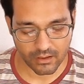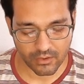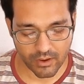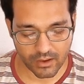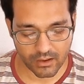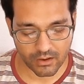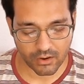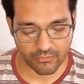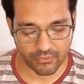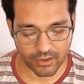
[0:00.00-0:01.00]
quack
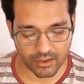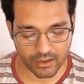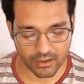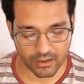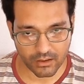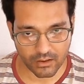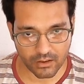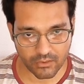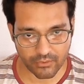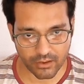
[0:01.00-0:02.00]
of
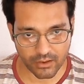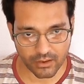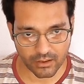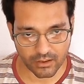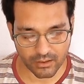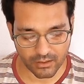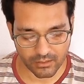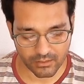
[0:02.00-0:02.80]
a duck,